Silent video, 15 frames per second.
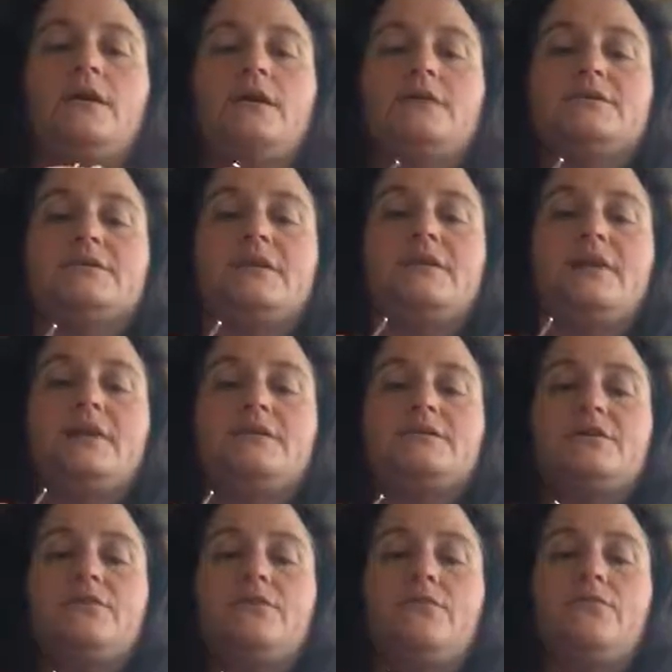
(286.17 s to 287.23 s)
and connect
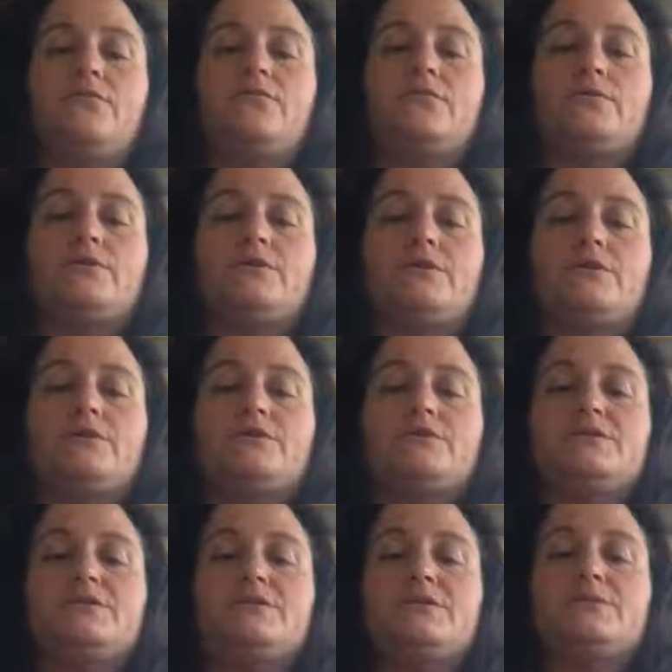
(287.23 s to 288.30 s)
it over
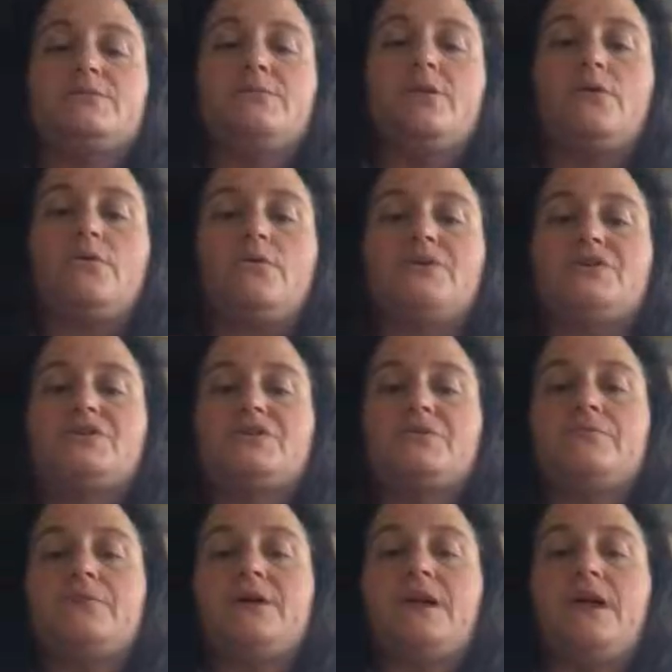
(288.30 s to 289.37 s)
to this row,
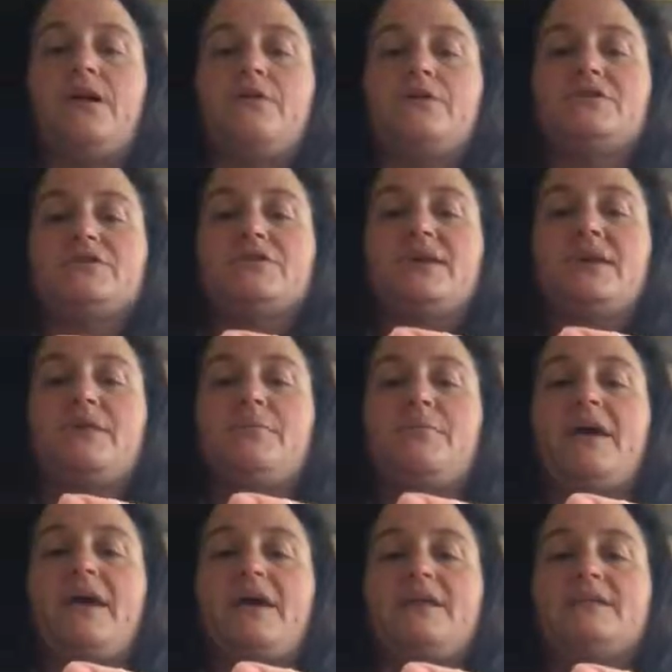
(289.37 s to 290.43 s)
which right now it just kind of
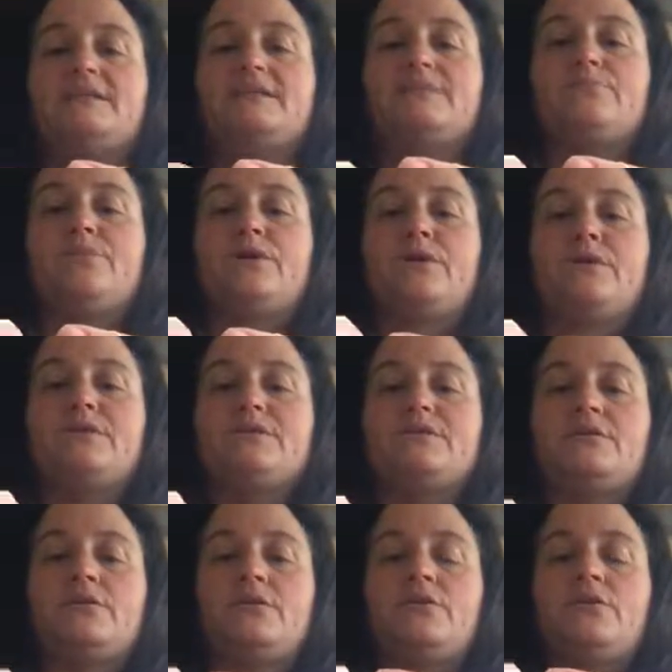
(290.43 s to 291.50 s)
bends, but
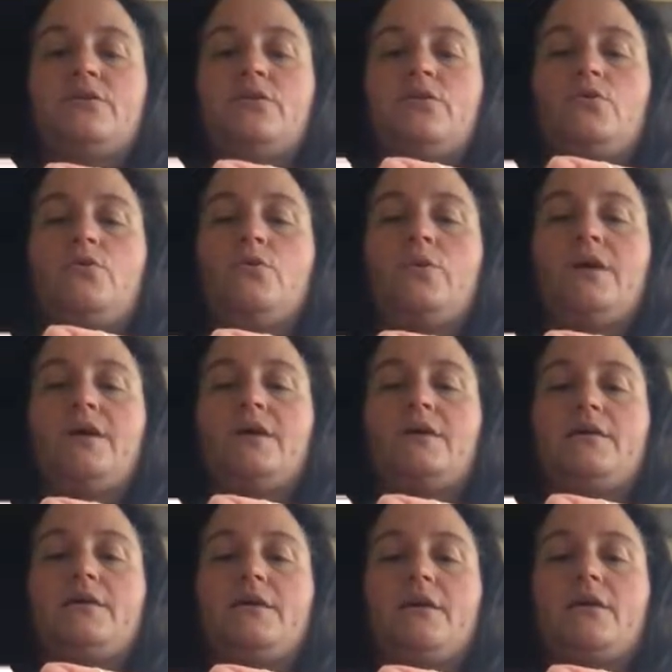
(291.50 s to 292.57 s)

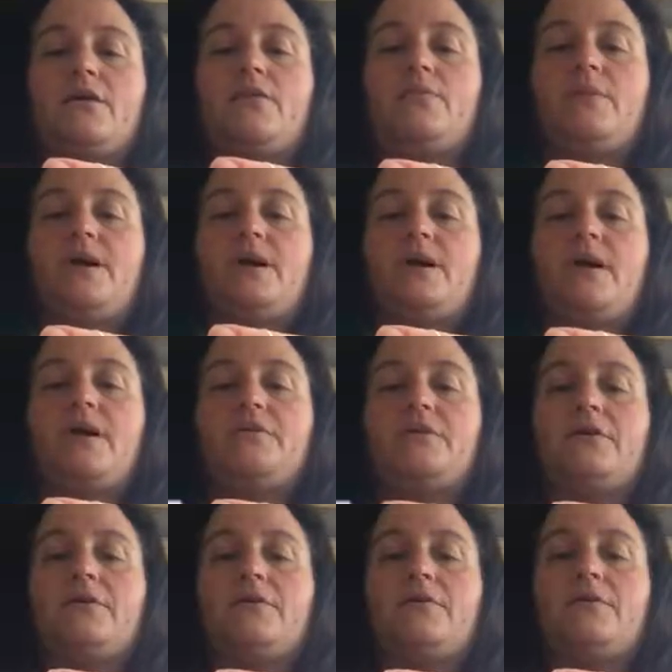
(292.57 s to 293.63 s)
when I come back on
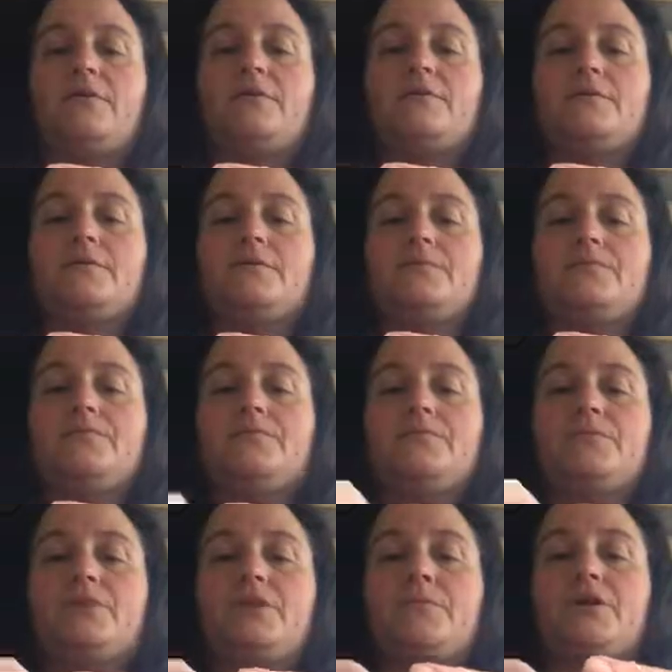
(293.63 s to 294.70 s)
there,
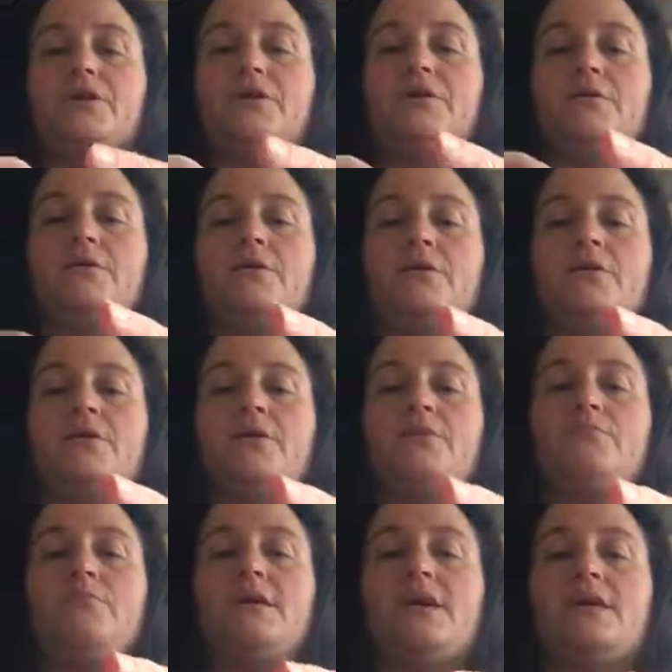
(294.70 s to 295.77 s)
I'm going to
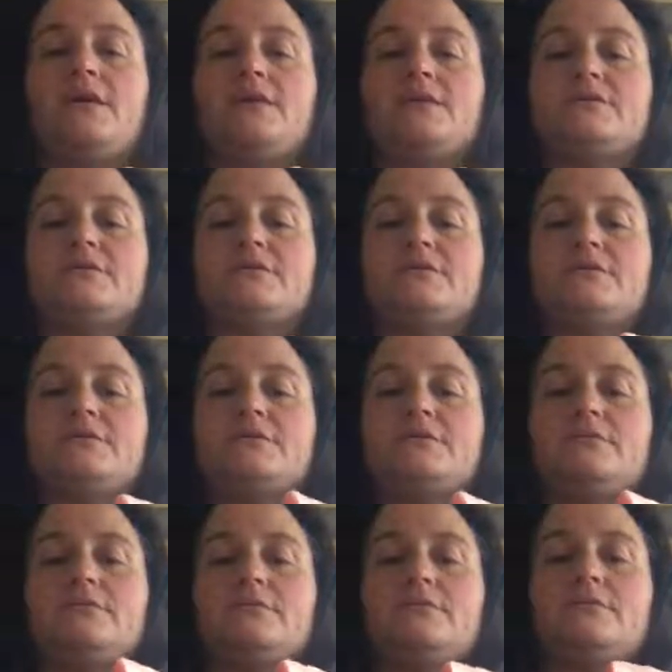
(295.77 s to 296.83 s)
make it
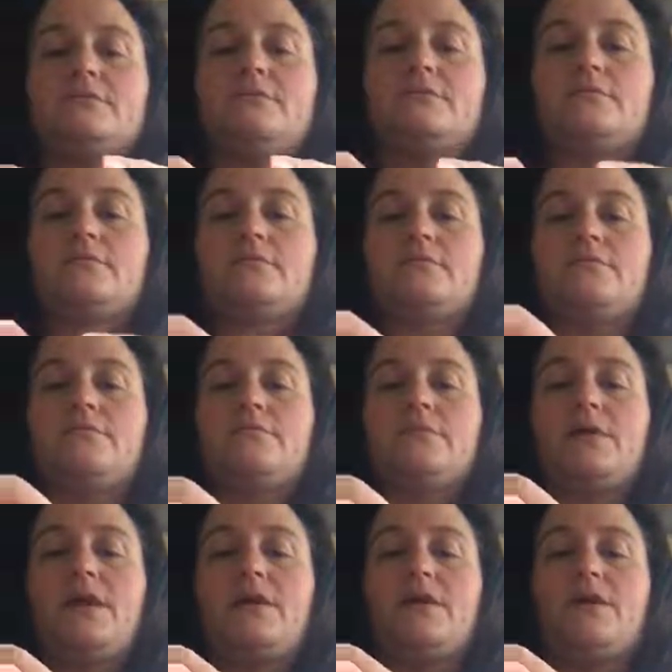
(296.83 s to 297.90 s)

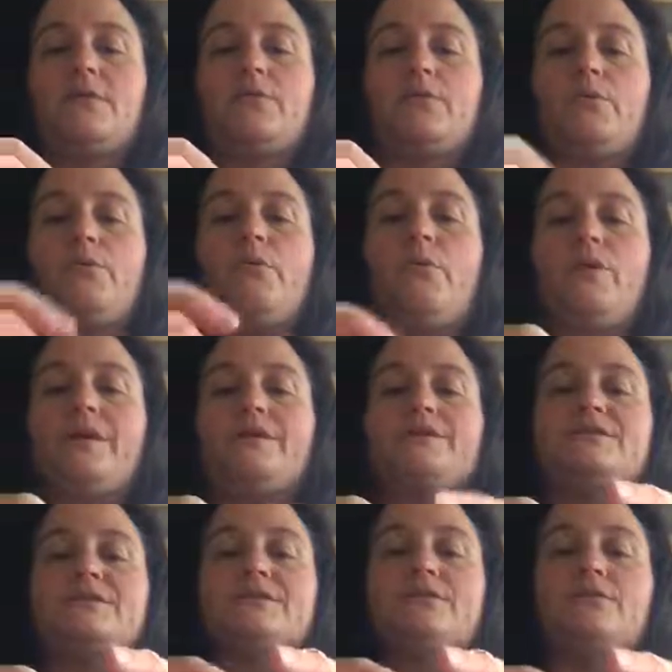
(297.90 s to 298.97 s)
kind of come to a
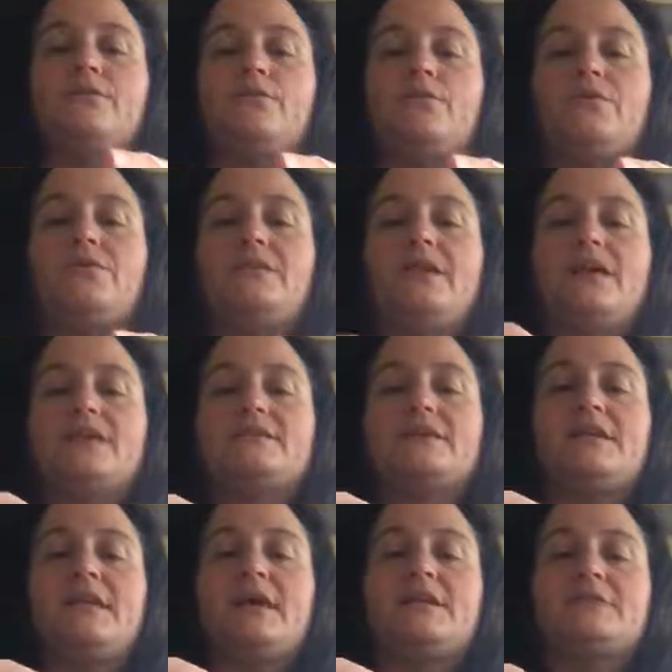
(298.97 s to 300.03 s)
point with the next
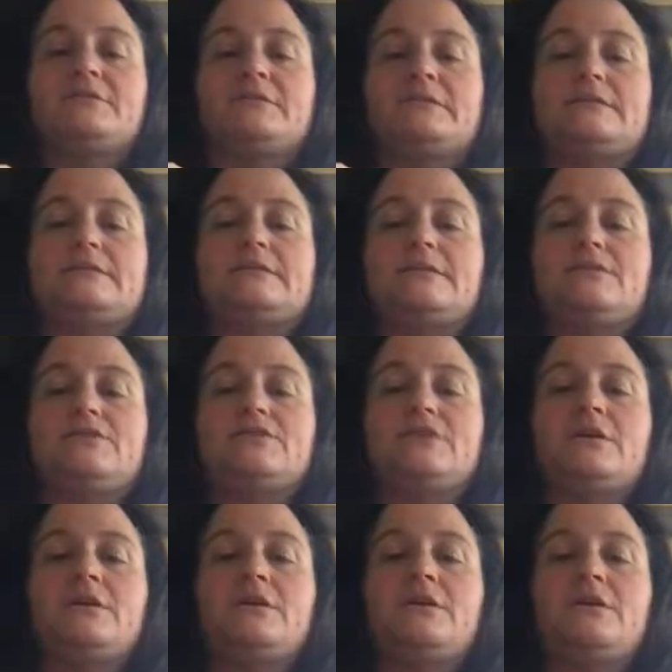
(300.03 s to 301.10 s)
connecting stitch.
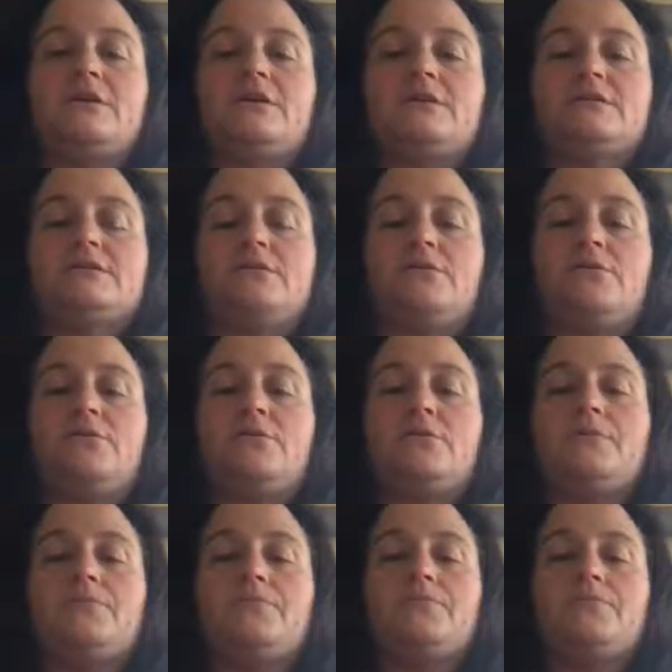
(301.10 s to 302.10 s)
So